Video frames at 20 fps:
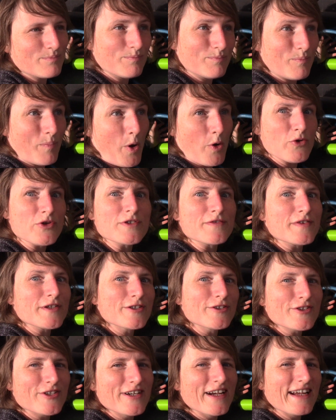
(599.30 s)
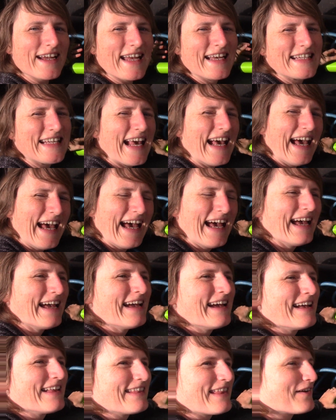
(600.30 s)
post filter, I guess,
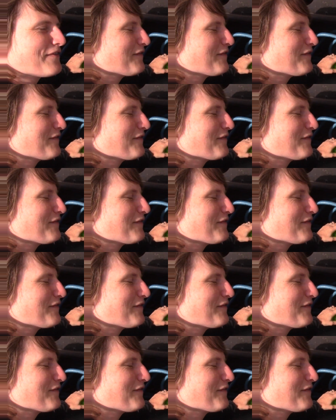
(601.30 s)
that